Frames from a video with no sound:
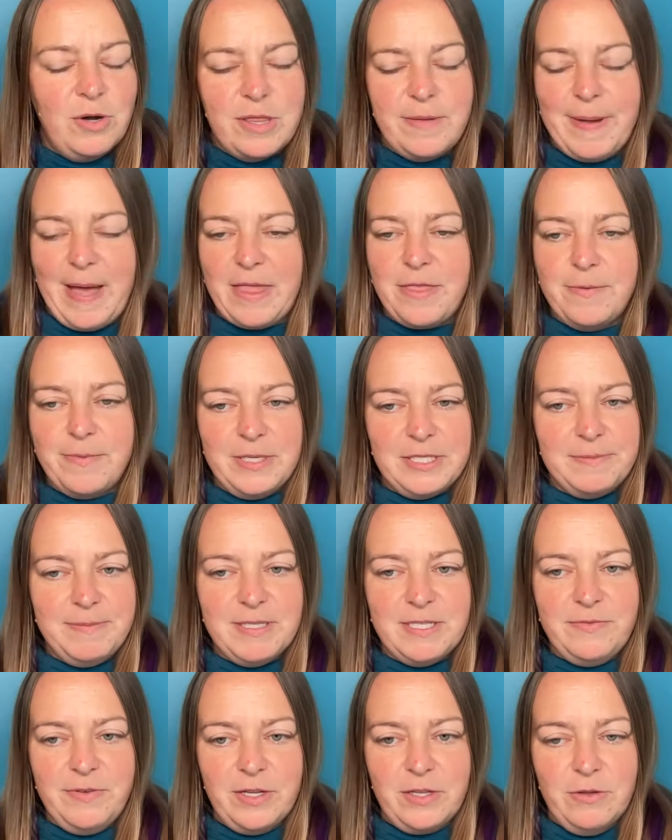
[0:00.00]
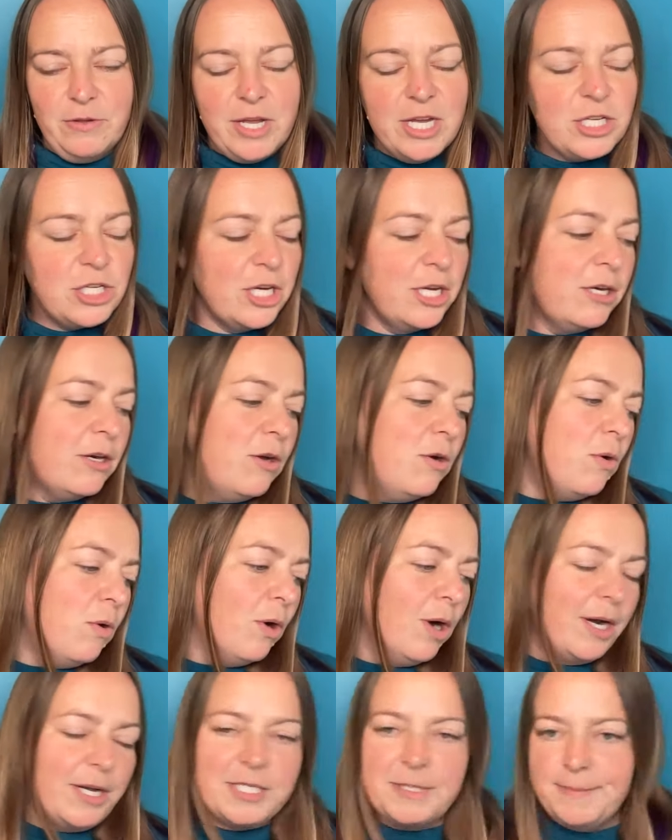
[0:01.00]
to the bathroom in a specific location
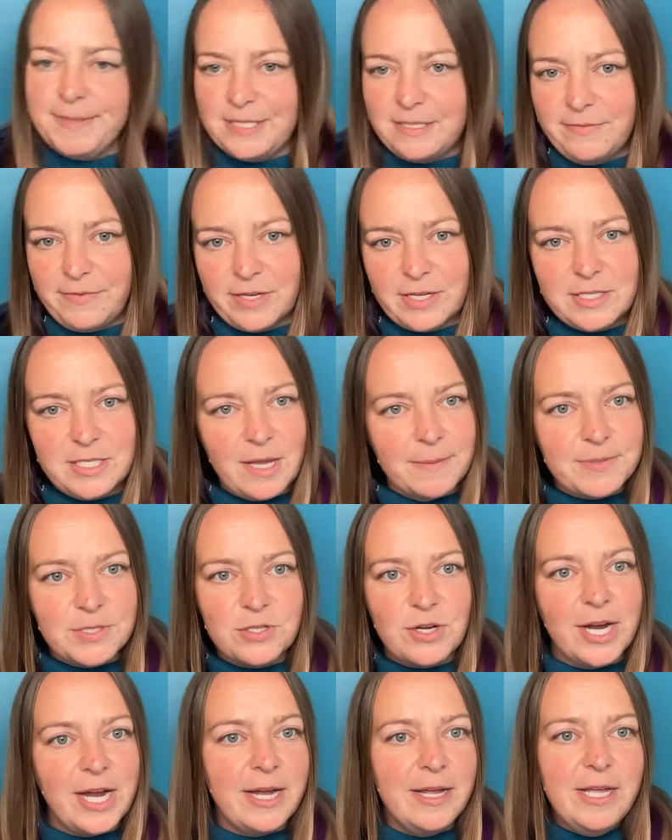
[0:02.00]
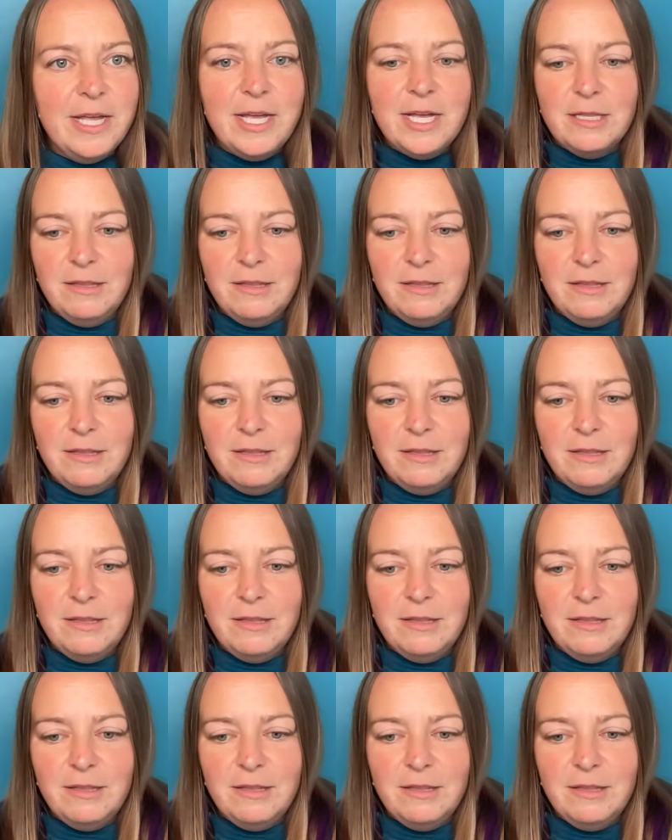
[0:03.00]
or on a specific substrate